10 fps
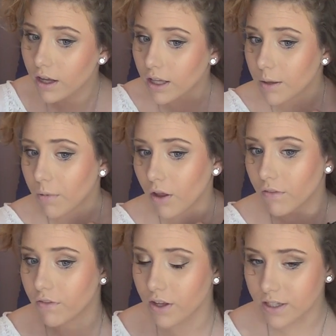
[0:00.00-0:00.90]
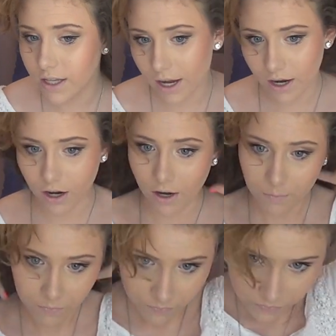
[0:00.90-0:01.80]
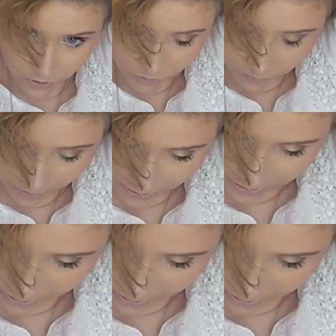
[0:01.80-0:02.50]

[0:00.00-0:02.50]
clip all of this hair right